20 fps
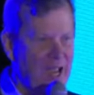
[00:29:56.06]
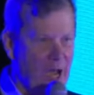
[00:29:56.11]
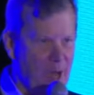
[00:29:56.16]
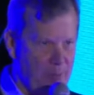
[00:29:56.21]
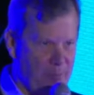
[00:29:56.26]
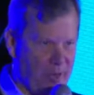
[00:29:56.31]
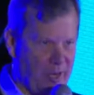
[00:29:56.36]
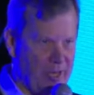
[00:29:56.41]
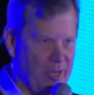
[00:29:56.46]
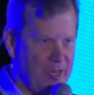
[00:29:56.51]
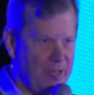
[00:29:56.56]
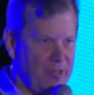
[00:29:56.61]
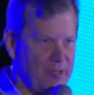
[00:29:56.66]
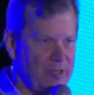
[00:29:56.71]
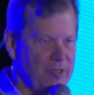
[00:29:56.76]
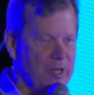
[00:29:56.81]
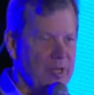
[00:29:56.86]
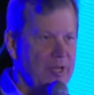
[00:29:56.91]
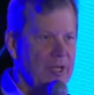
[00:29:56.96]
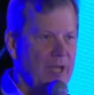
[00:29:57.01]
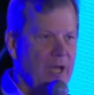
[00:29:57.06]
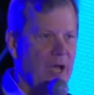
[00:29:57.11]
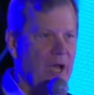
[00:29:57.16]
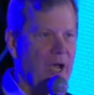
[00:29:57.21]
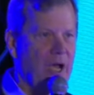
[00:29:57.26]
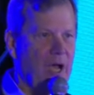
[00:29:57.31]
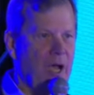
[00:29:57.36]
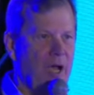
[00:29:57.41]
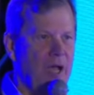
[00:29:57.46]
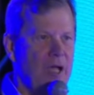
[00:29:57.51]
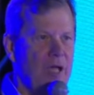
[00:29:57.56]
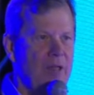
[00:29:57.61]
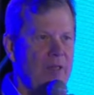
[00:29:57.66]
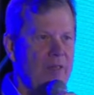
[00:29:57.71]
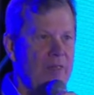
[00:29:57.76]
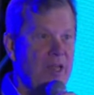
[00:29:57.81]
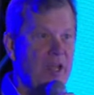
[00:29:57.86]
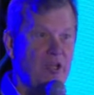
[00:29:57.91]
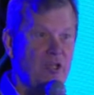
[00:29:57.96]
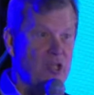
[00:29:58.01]
companies uh,
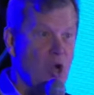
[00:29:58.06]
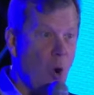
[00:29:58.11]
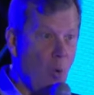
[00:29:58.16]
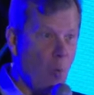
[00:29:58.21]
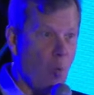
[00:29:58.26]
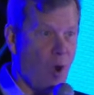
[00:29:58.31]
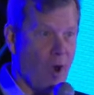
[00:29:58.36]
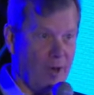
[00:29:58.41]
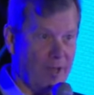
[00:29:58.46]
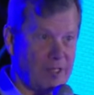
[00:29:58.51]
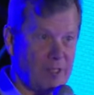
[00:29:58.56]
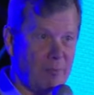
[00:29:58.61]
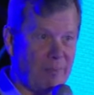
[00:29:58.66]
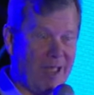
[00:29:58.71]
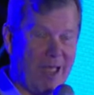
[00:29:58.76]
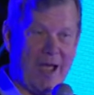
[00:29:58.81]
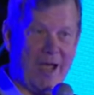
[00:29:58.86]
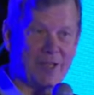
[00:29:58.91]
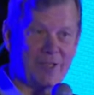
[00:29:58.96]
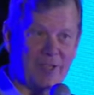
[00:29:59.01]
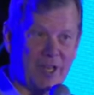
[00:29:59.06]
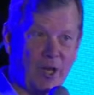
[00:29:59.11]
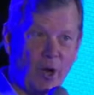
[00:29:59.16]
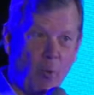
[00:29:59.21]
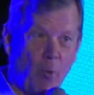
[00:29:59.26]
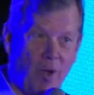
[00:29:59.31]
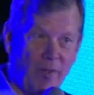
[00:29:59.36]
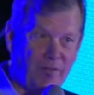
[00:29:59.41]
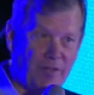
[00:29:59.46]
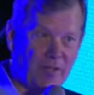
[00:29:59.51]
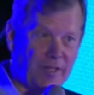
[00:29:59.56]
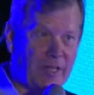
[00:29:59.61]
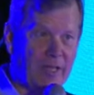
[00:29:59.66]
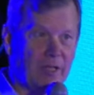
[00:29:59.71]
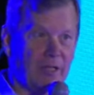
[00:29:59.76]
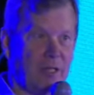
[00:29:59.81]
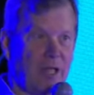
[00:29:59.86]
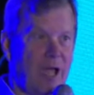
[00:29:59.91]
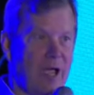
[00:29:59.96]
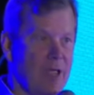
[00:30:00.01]
that don't want it to pass. They don't want the
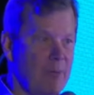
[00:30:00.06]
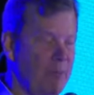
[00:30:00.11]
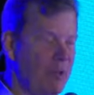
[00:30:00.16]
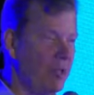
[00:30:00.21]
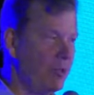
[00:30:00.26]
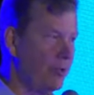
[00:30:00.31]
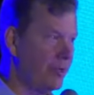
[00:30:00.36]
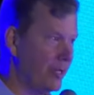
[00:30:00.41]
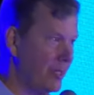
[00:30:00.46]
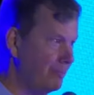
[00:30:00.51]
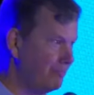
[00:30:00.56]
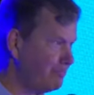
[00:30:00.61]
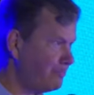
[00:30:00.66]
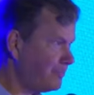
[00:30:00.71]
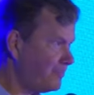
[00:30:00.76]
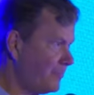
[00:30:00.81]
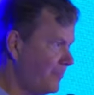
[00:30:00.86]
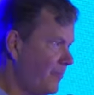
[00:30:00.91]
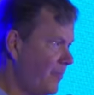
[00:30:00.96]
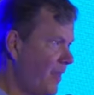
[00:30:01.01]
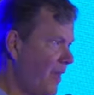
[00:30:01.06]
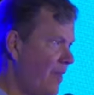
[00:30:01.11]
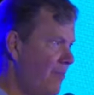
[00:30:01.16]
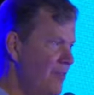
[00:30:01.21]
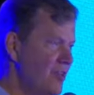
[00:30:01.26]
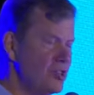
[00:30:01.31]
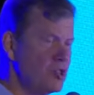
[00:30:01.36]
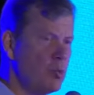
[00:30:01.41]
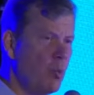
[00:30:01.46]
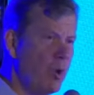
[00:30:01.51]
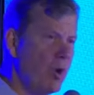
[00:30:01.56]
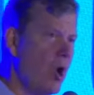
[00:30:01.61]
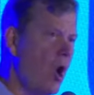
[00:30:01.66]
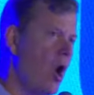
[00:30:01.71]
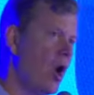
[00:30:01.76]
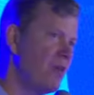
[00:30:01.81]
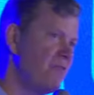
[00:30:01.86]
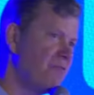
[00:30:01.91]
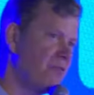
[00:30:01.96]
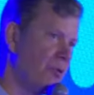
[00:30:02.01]
legal liability. This went
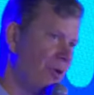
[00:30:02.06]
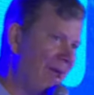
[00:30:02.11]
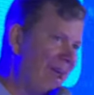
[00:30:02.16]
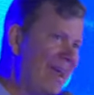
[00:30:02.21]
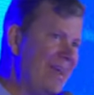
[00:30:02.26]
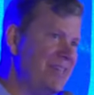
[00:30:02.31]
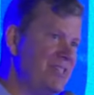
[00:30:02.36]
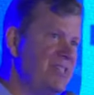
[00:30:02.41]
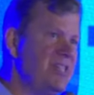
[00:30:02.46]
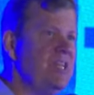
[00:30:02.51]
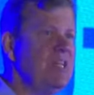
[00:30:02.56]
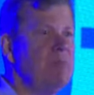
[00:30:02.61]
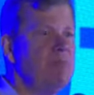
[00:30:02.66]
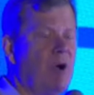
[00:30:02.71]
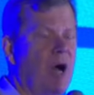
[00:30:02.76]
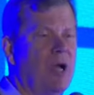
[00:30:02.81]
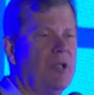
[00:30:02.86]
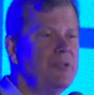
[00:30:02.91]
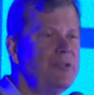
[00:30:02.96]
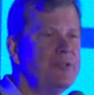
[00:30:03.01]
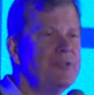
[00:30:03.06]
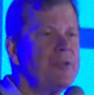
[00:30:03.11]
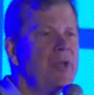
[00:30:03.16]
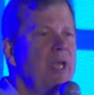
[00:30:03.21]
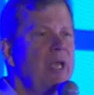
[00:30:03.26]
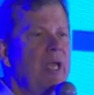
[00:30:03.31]
on for 18 months.